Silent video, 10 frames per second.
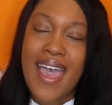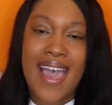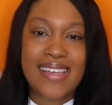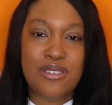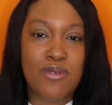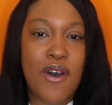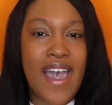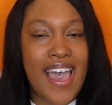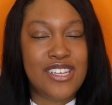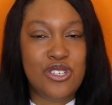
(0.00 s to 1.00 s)
as well
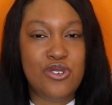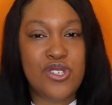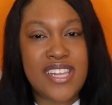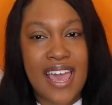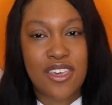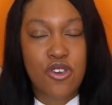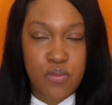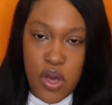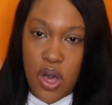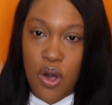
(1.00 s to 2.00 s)
as use that
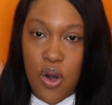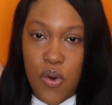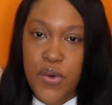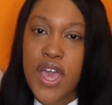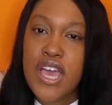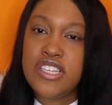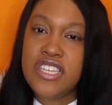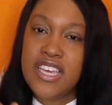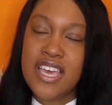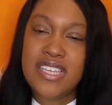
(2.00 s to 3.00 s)
coupon code
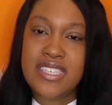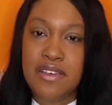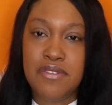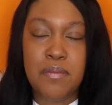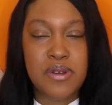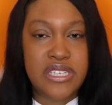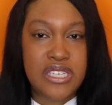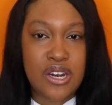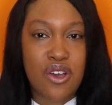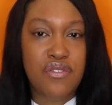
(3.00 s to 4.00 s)
to get
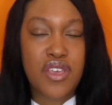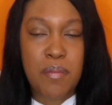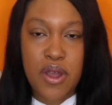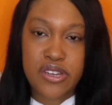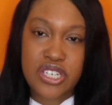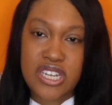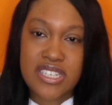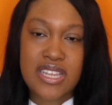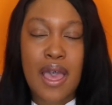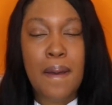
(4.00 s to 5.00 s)
70% off your purchase.